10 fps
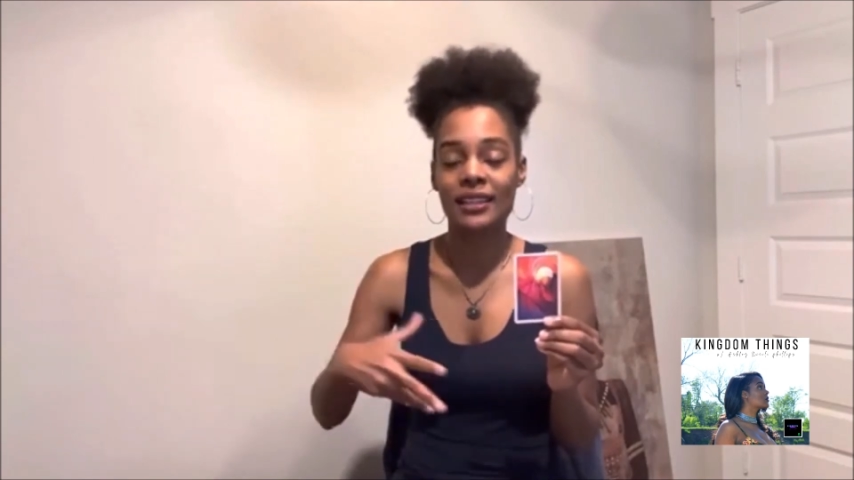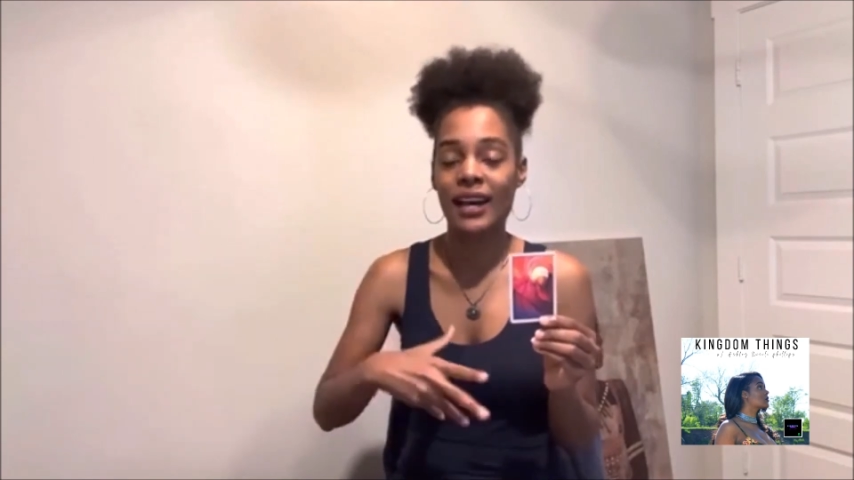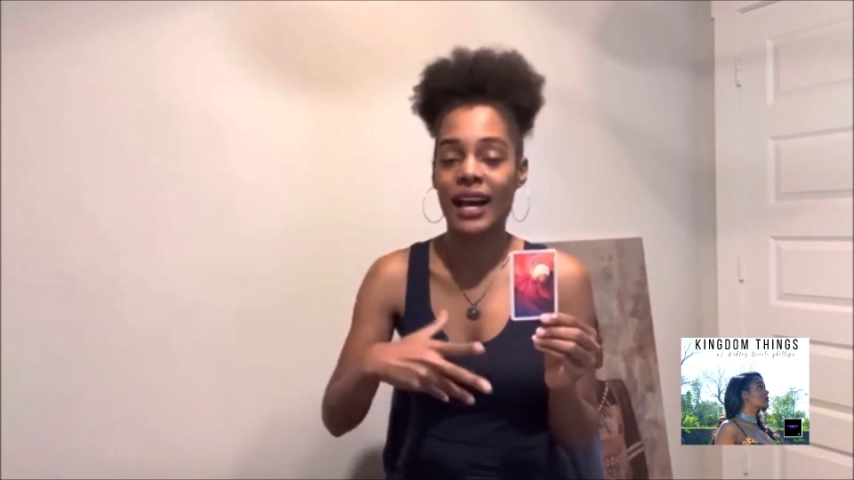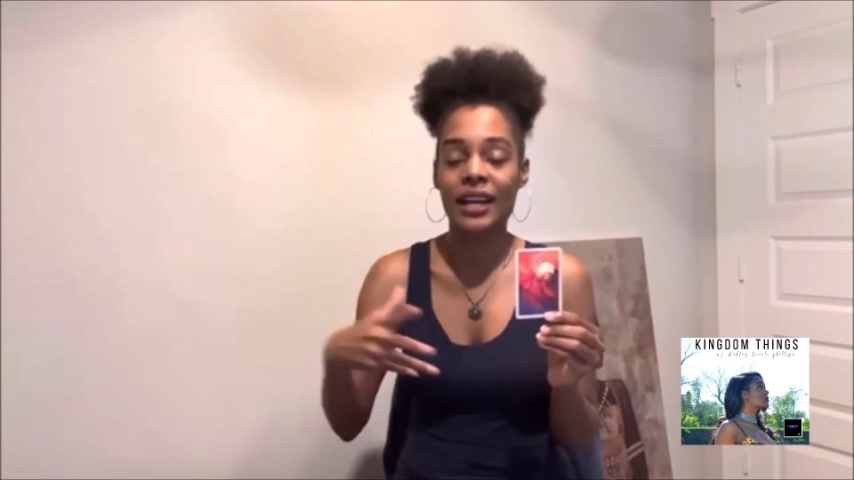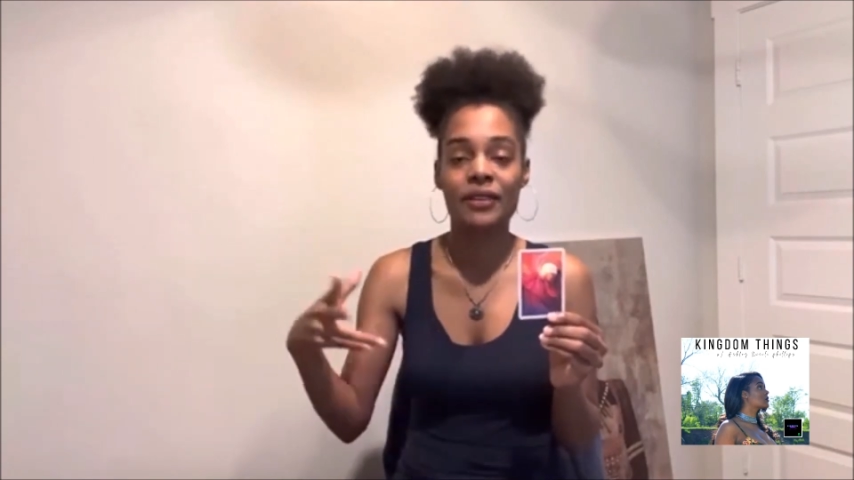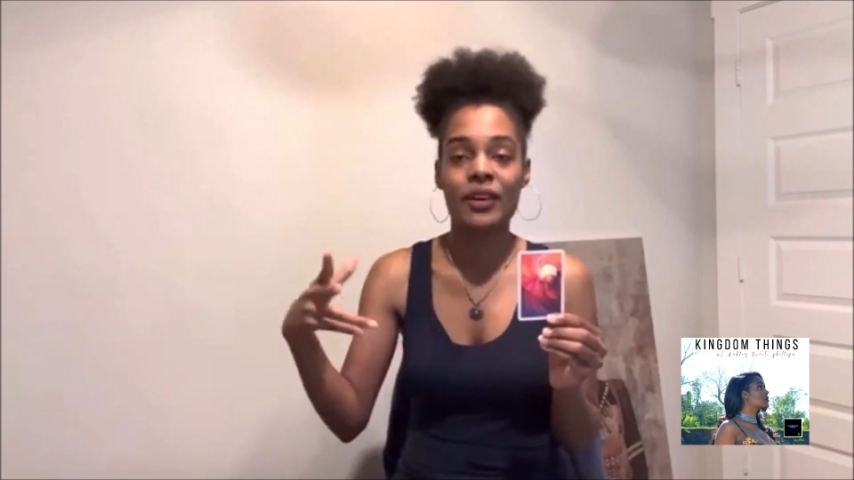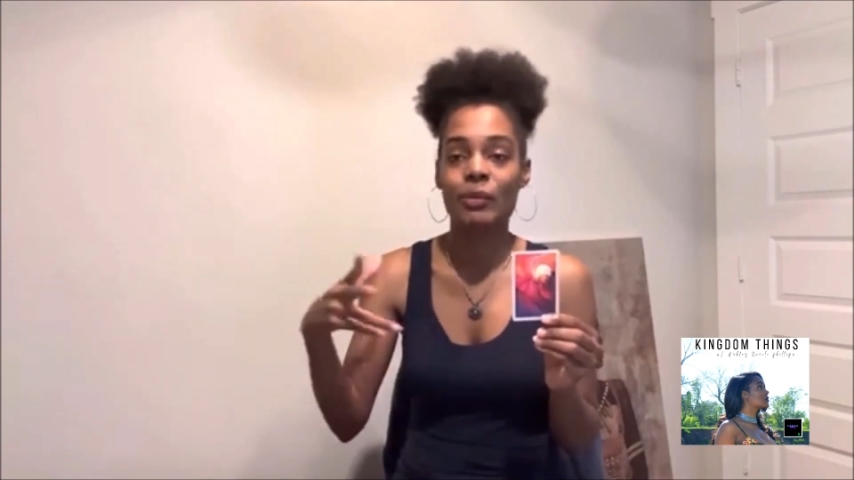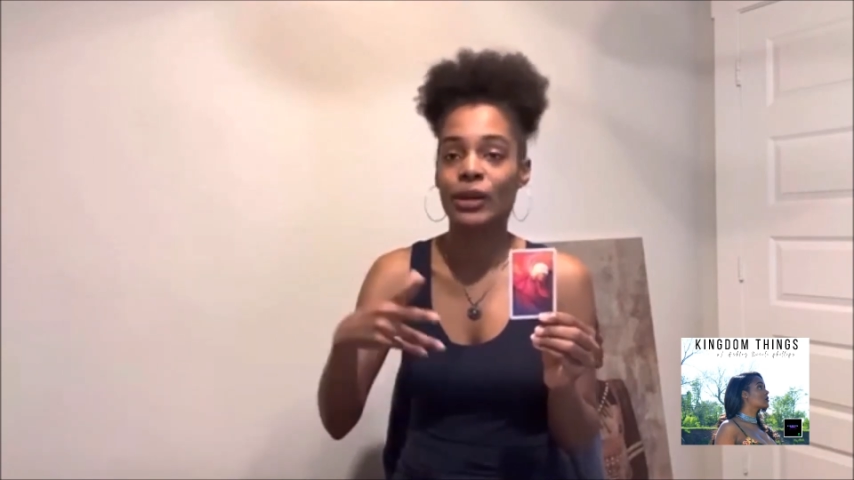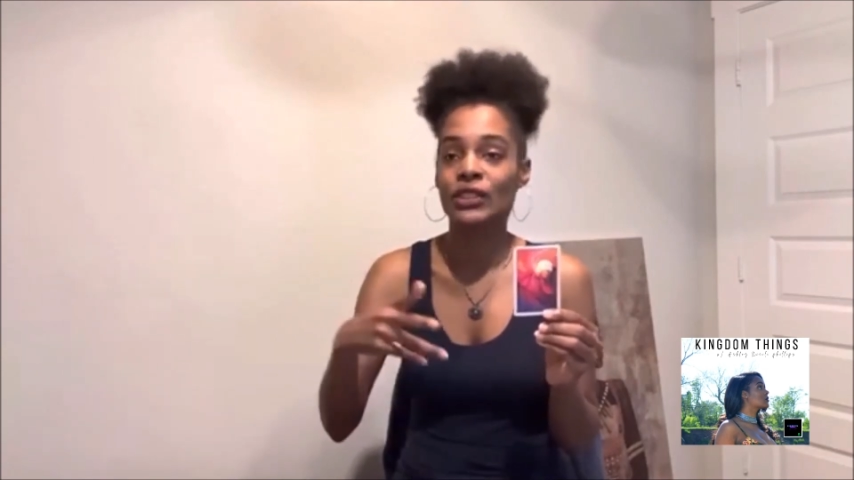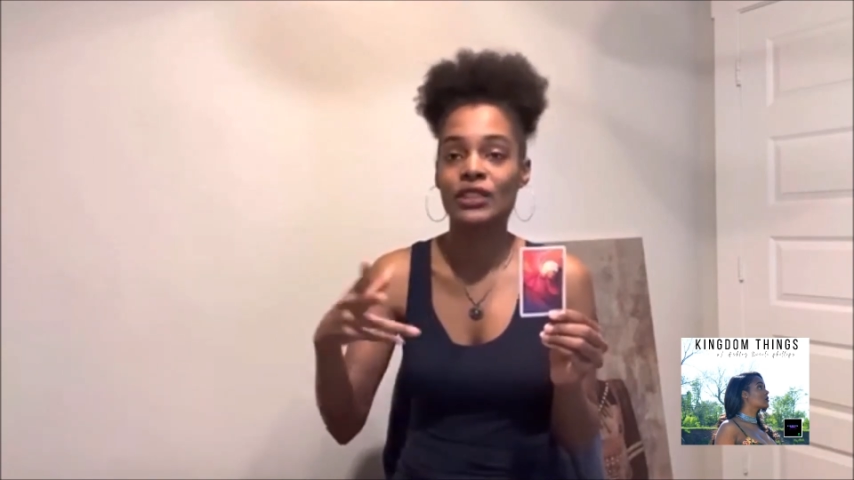the higher
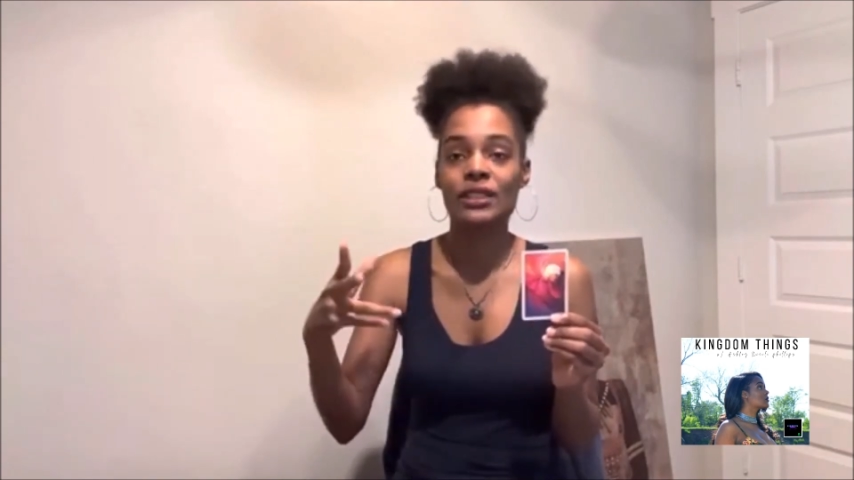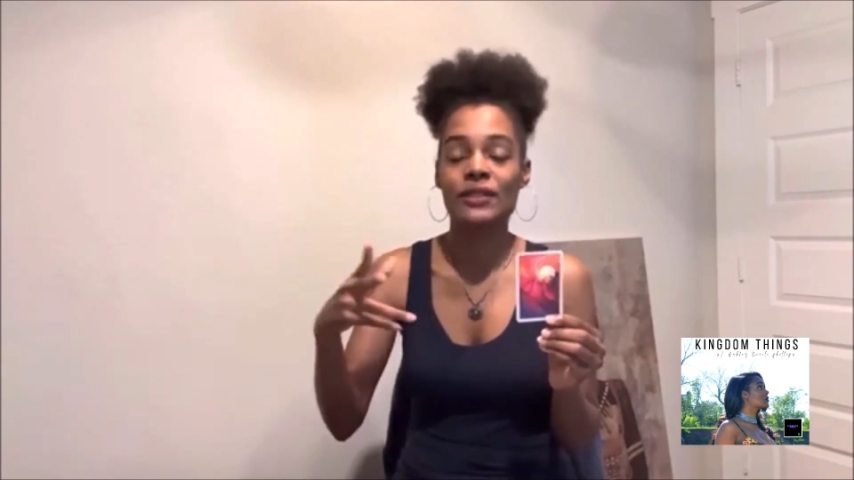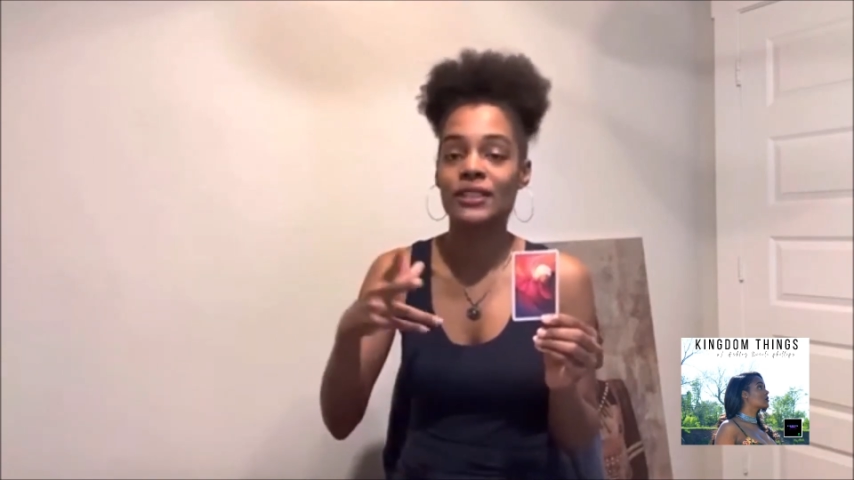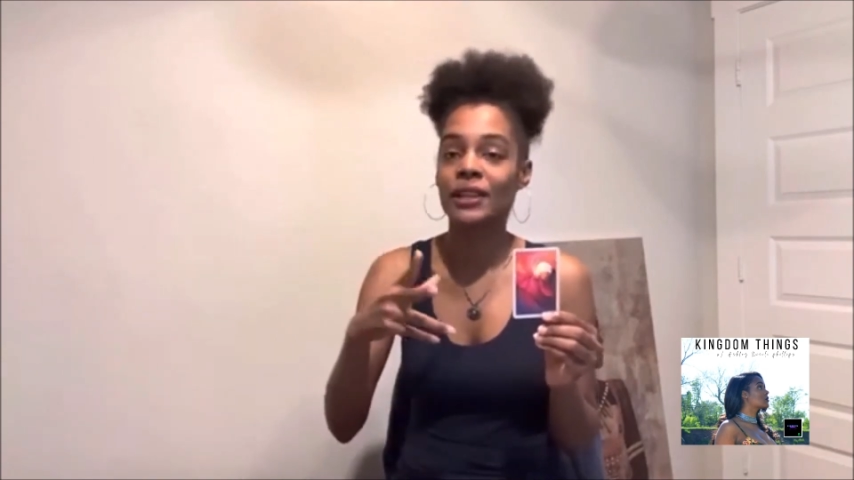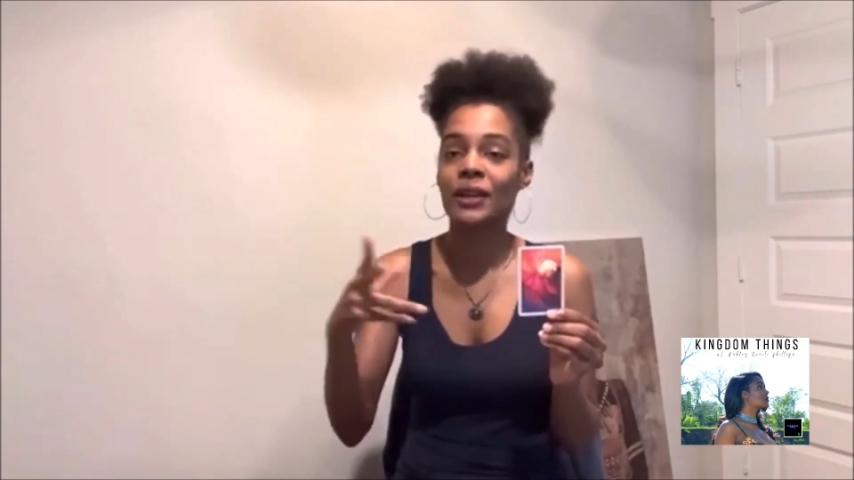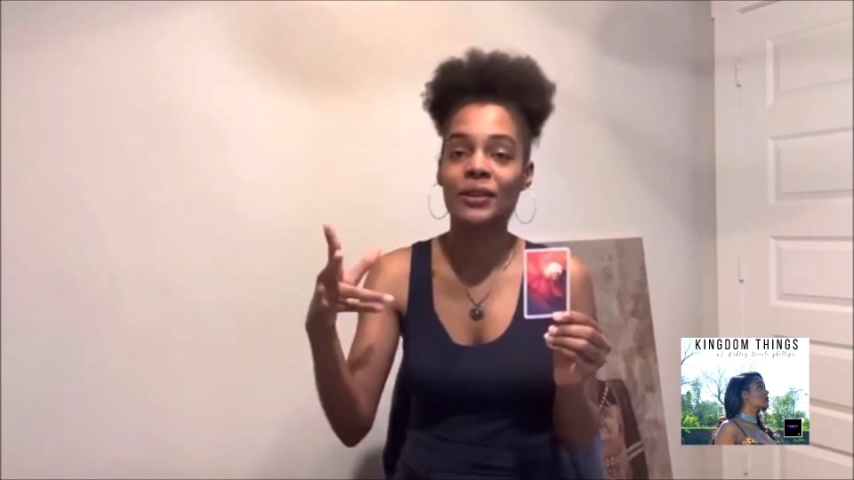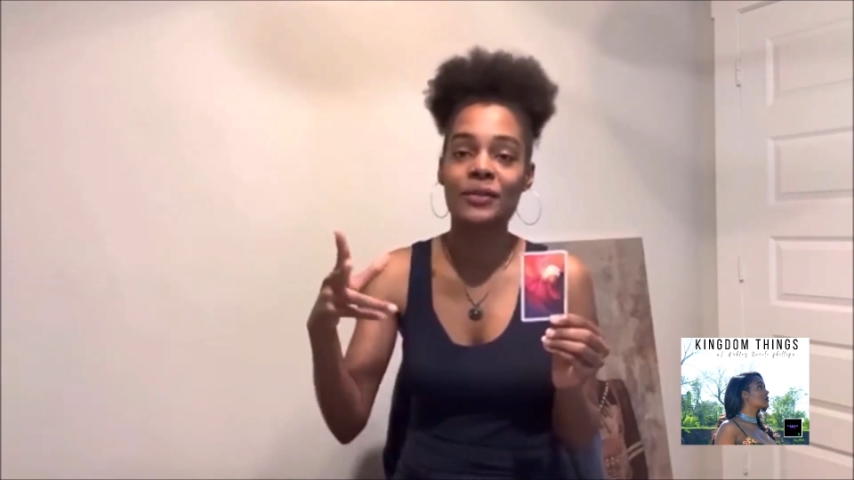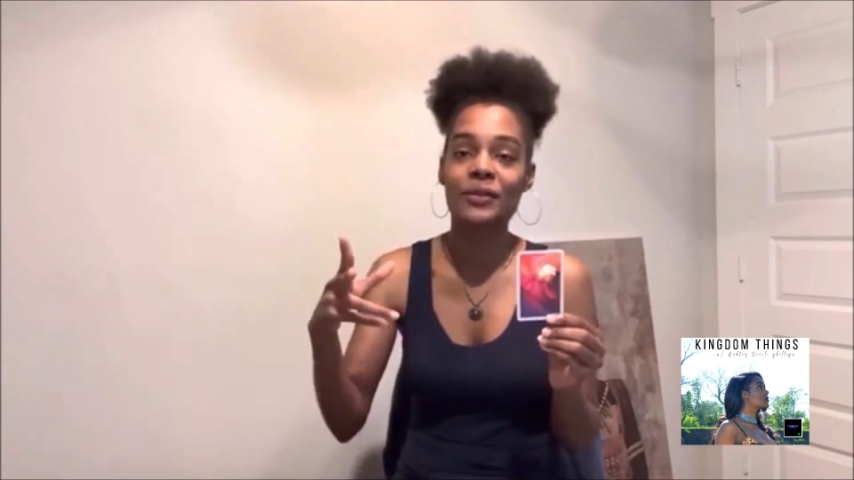vibrations of self